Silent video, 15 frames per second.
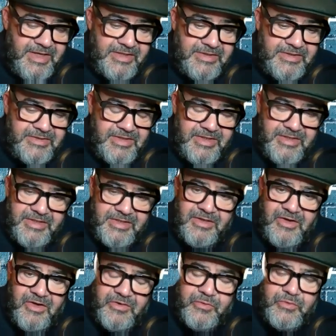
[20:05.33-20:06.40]
And I think
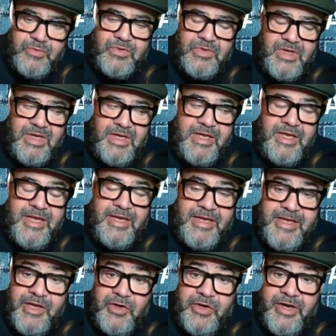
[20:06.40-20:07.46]
Lionel
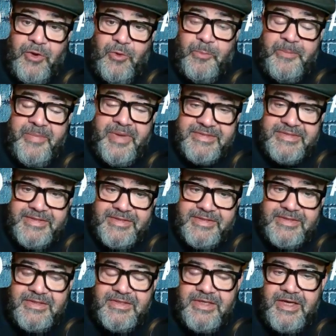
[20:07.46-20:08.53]

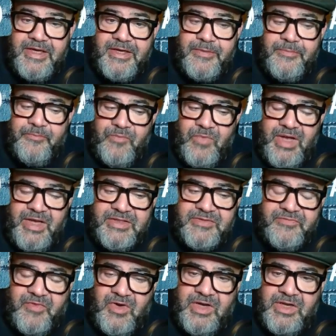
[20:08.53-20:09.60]
Messi has
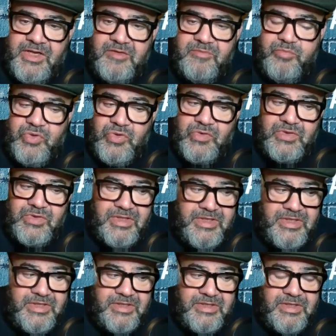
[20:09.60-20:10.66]
finally put
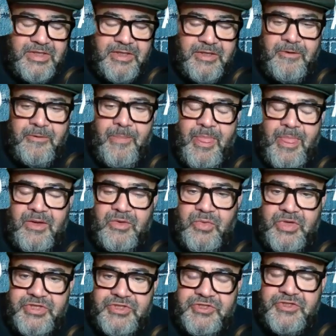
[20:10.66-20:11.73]
the
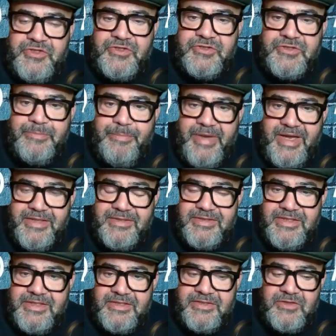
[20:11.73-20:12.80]
question to
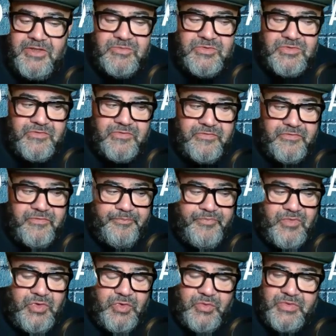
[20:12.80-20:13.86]
bed in terms of
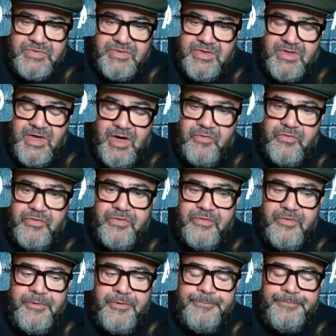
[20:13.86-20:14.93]
who is the current